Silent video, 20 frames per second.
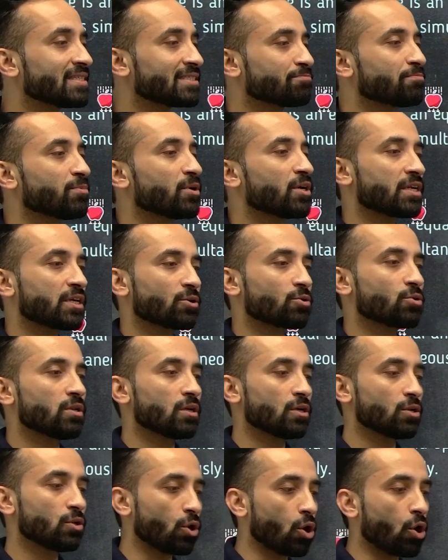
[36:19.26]
particular
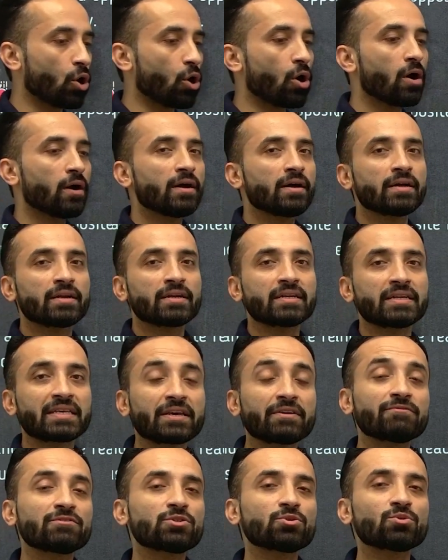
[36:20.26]
law
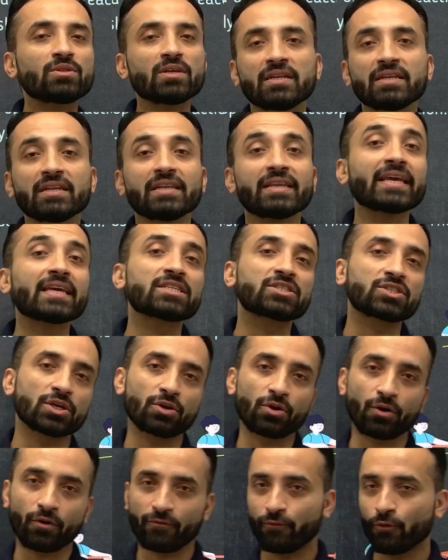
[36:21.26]
gives you the nature
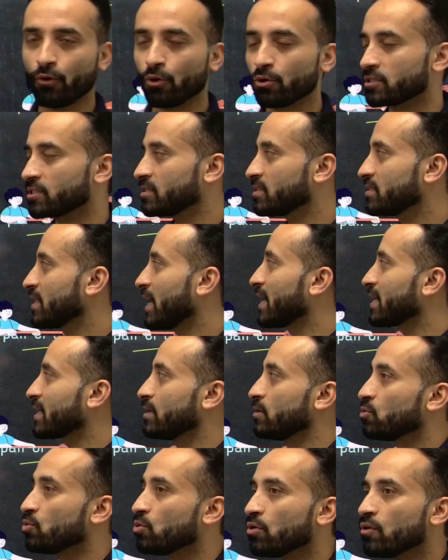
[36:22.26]
of force, that
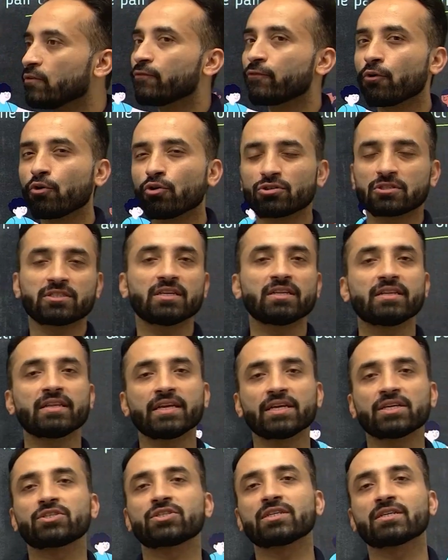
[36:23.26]
no force in
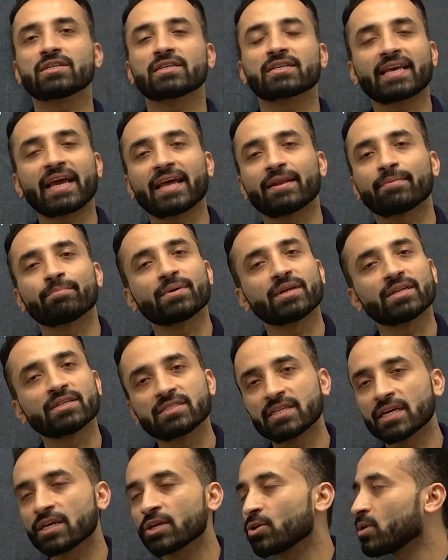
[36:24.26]
nature can be
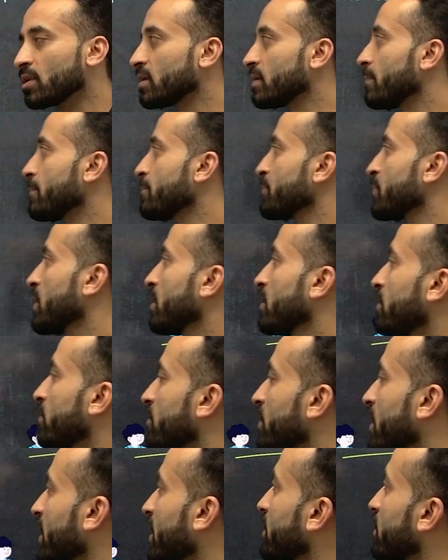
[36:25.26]
singular,
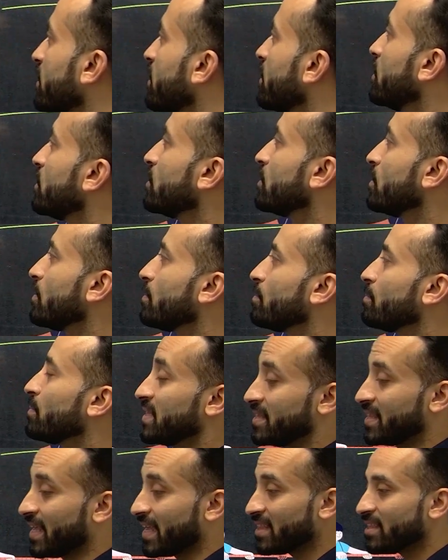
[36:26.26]
right? But
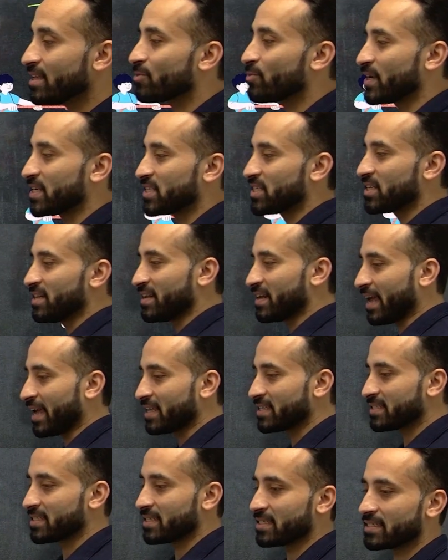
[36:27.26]
then the question
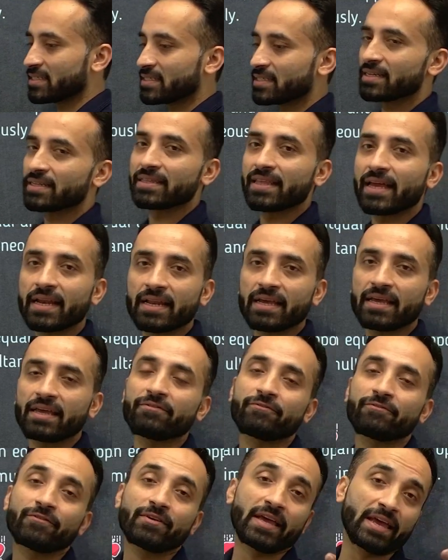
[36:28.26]
arises that if
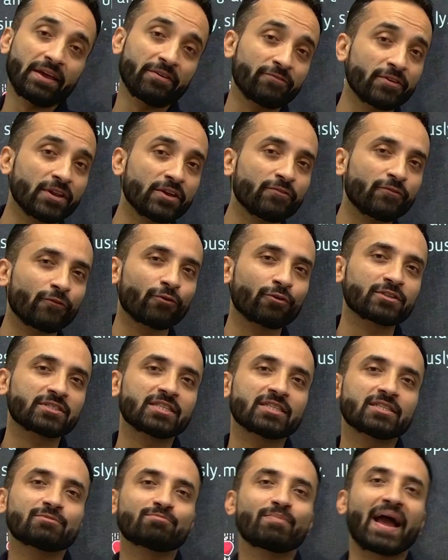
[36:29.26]
every force
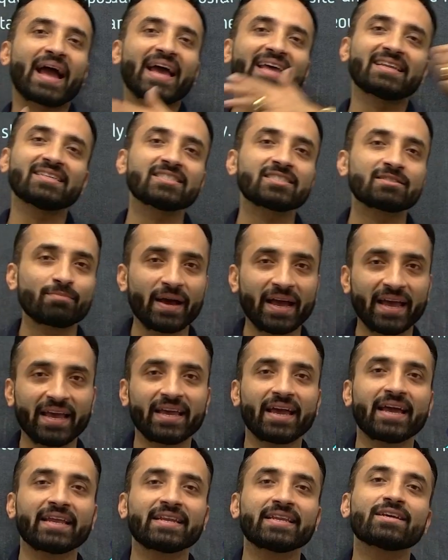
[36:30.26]
is balanced by
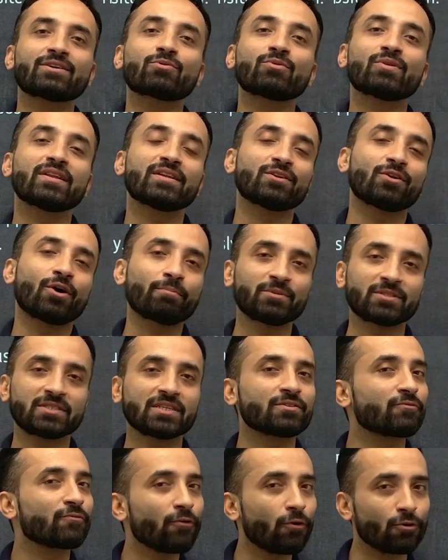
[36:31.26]
an equal and opposite
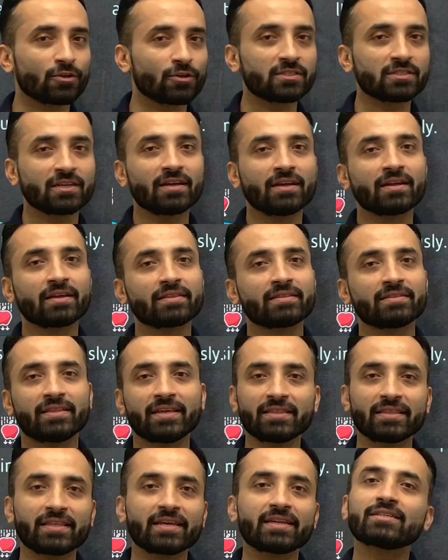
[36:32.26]
force, then
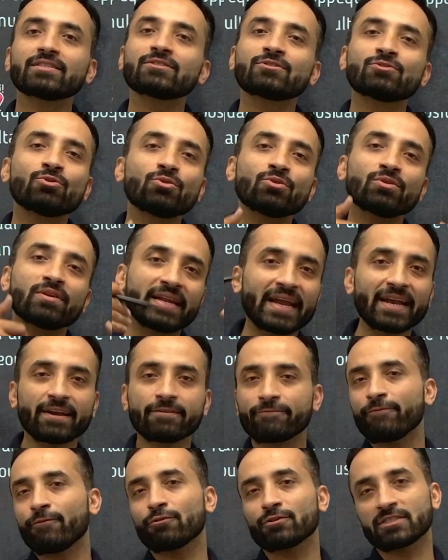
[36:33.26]
there is no net
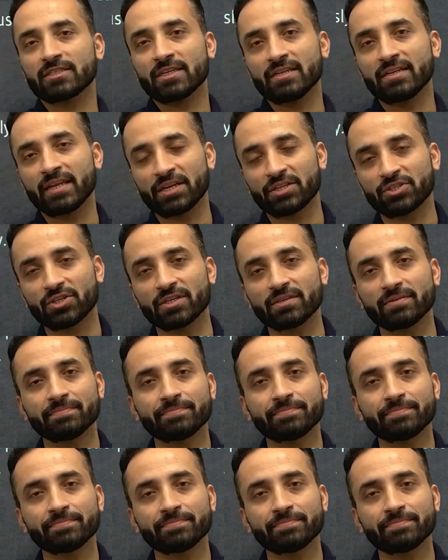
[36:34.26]
force in nature.